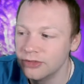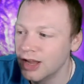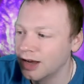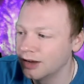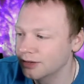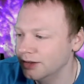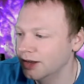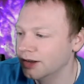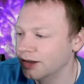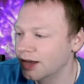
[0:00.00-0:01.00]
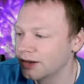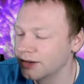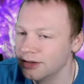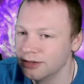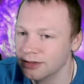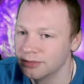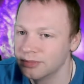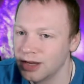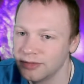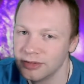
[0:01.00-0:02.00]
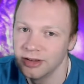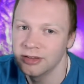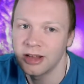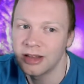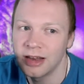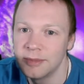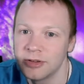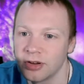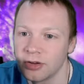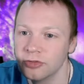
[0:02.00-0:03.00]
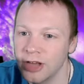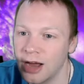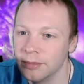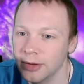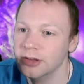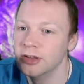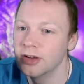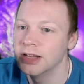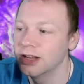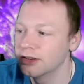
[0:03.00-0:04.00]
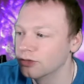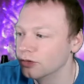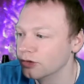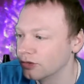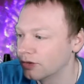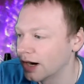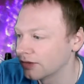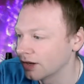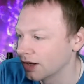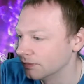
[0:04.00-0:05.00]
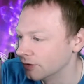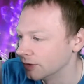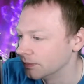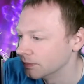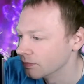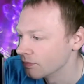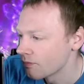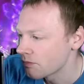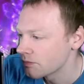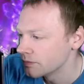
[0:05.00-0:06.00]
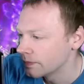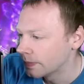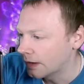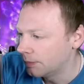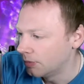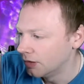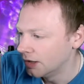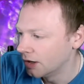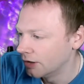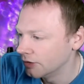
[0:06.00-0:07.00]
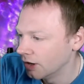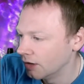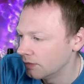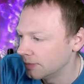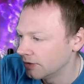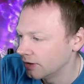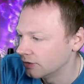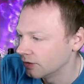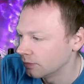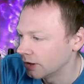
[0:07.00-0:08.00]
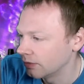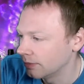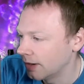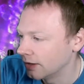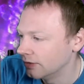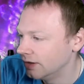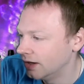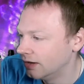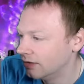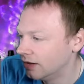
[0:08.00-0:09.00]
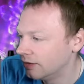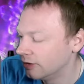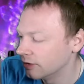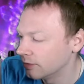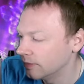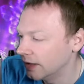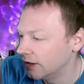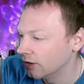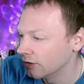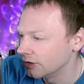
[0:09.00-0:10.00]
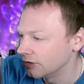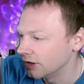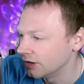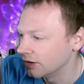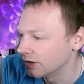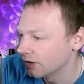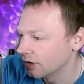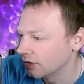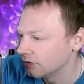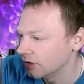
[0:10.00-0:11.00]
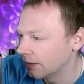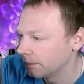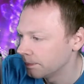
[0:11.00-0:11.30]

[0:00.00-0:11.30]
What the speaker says: Yeah, exactly, David. They claim it trickles down, but you only get sorts of cracks that come through. A poorly earned reputation, says one angry pagan. Neoliberalism is an ideology, says Jal.